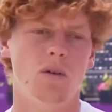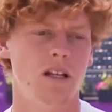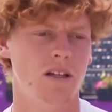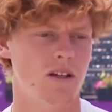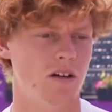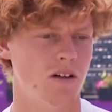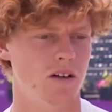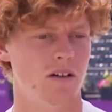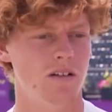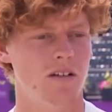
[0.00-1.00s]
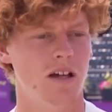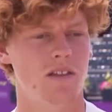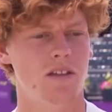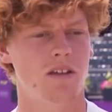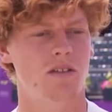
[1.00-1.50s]
Well, you know, I
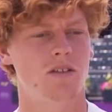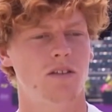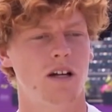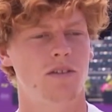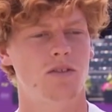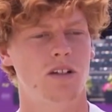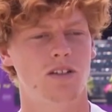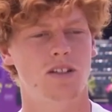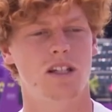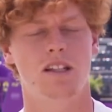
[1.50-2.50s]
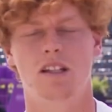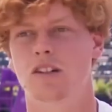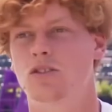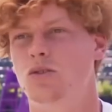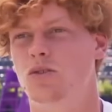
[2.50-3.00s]
think you have to understand
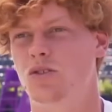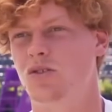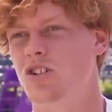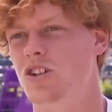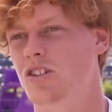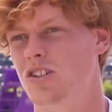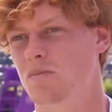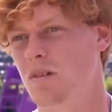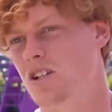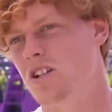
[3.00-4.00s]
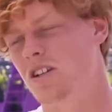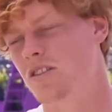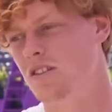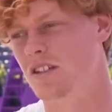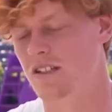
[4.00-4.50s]
how to use your shots, especially
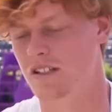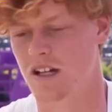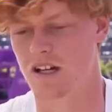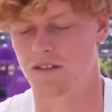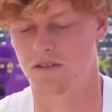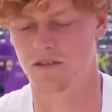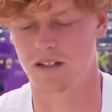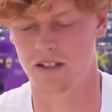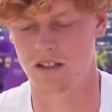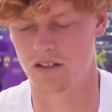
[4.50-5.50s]
on this kind of uh,